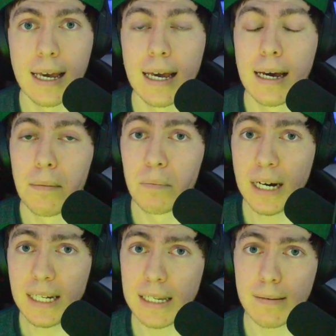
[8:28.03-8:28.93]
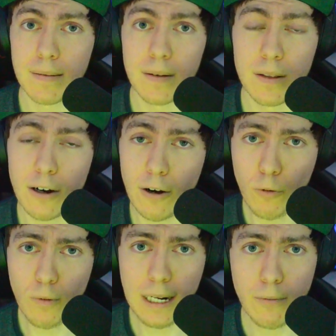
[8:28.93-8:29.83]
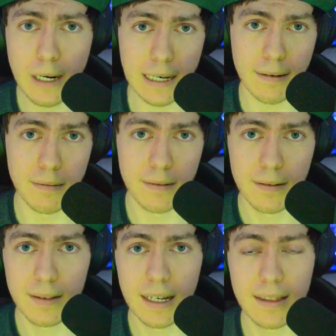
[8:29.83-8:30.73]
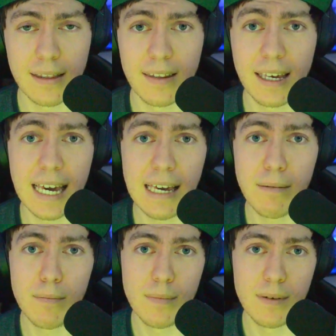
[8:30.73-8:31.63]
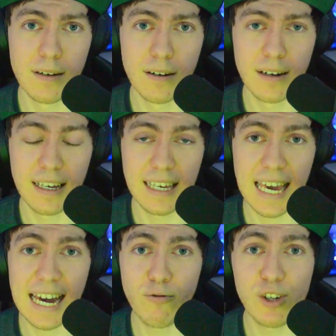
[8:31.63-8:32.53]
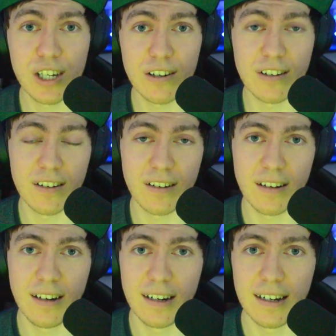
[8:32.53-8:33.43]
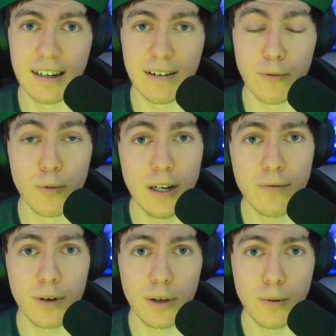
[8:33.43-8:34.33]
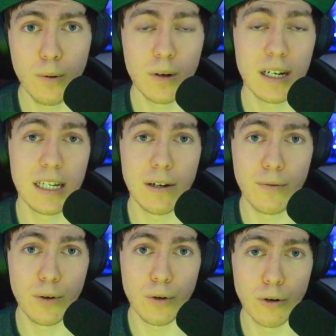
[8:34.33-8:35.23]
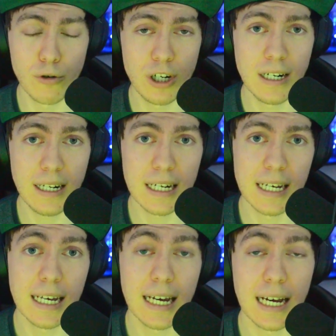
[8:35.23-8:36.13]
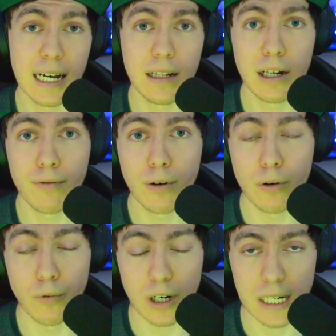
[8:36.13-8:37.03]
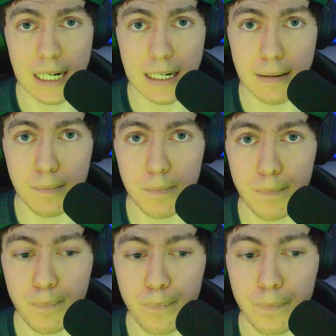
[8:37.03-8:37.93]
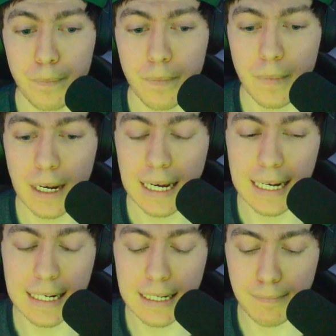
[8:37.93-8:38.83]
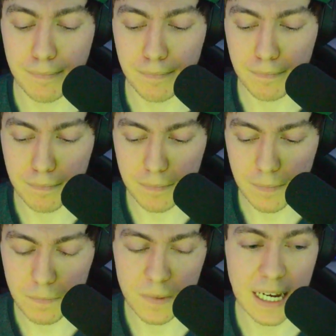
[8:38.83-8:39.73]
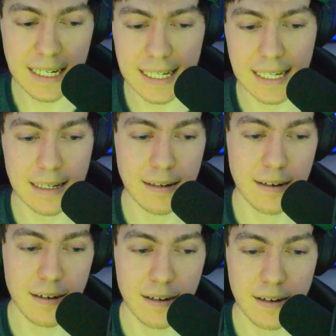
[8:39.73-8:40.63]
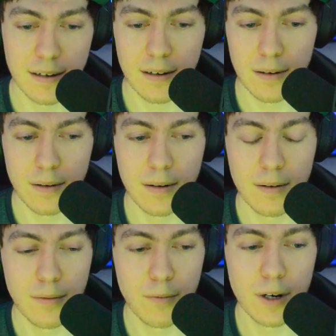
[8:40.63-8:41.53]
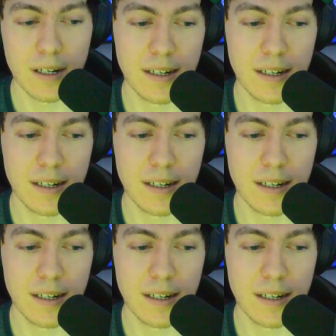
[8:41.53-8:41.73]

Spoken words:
But the only way that the game can result in a win for you is if you no-shield and they throw a Rock Slide. And that's what